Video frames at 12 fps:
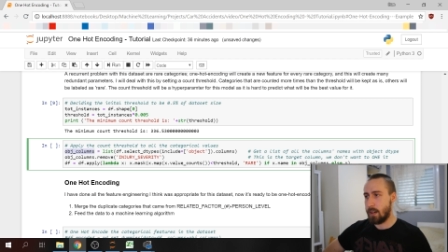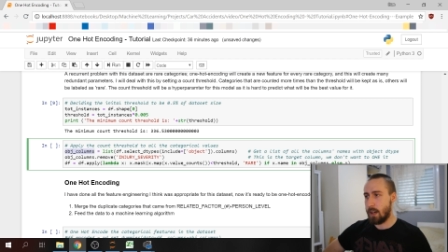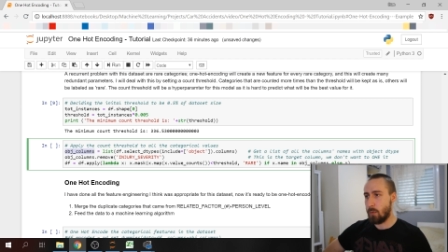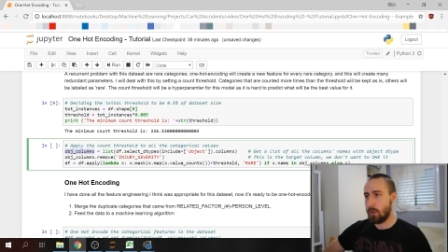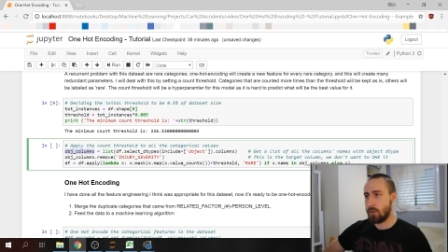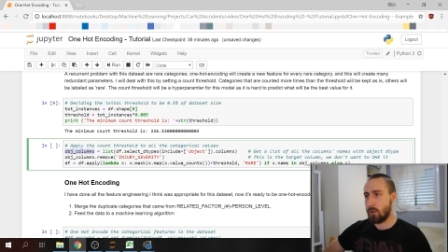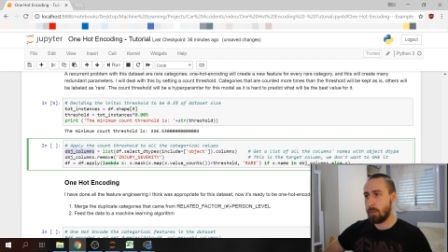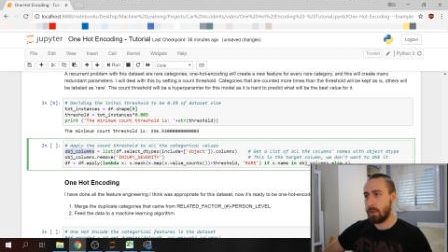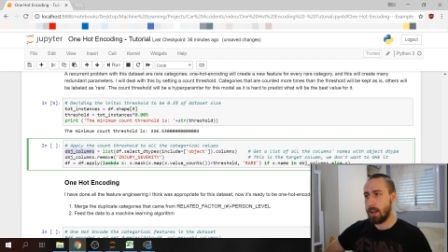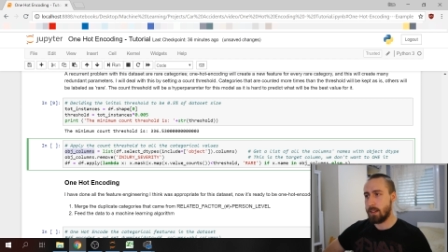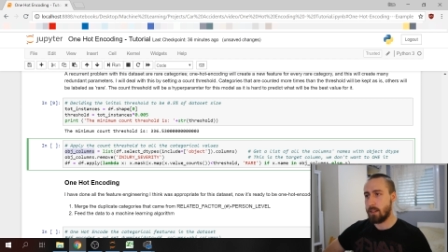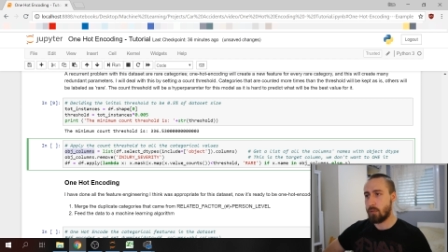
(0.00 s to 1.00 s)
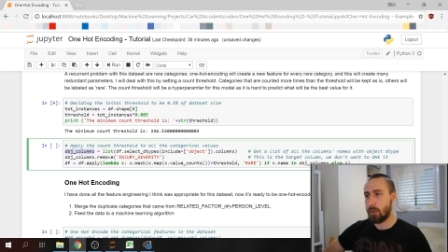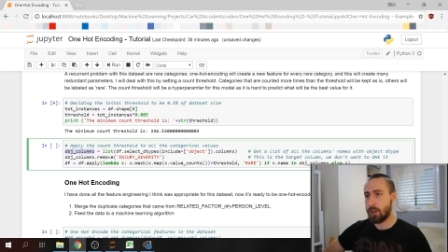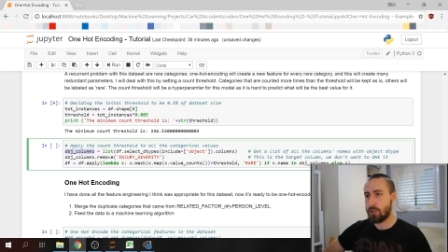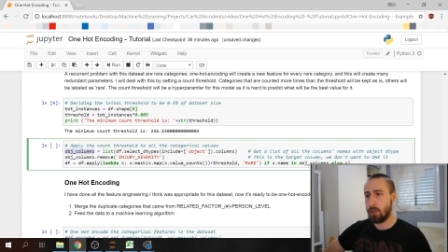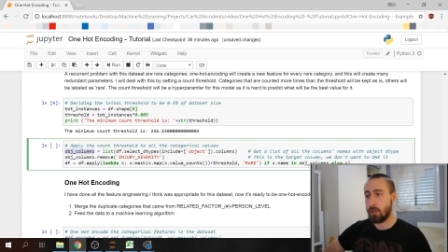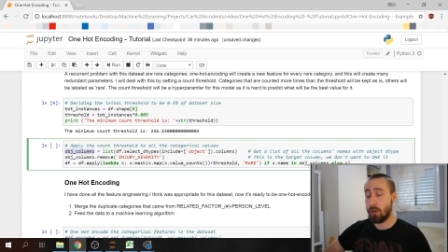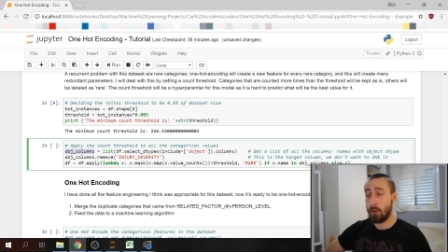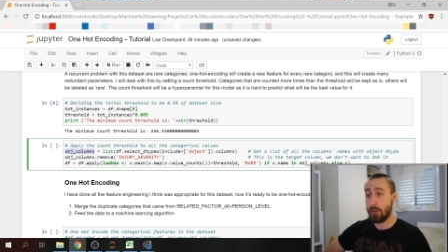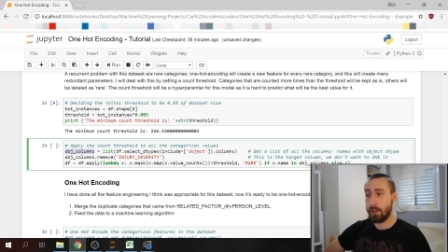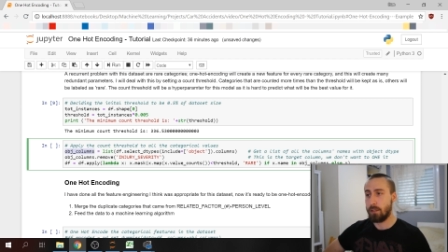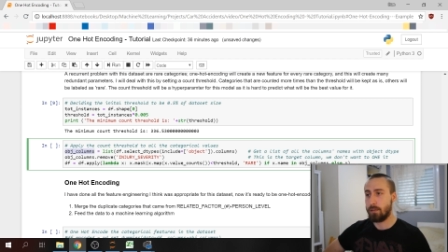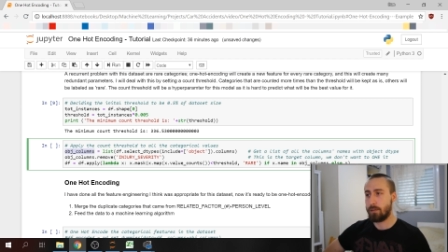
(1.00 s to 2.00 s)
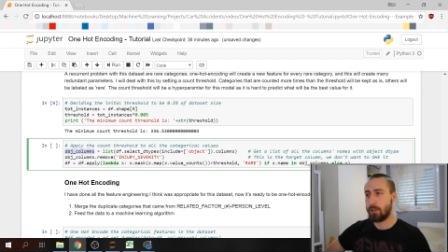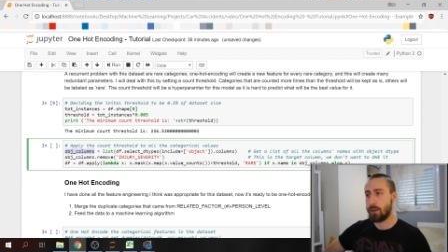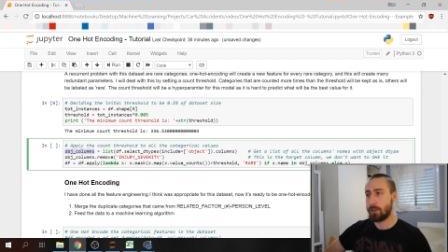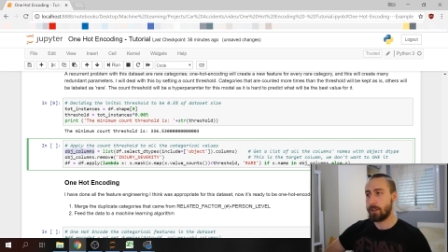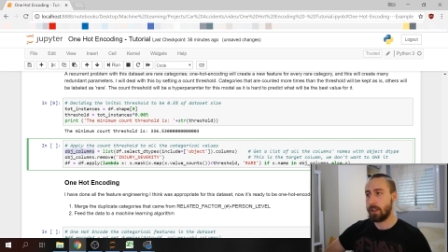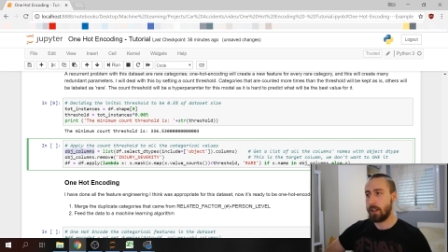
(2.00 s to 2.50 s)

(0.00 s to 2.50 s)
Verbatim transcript: I want to apply the threshold only for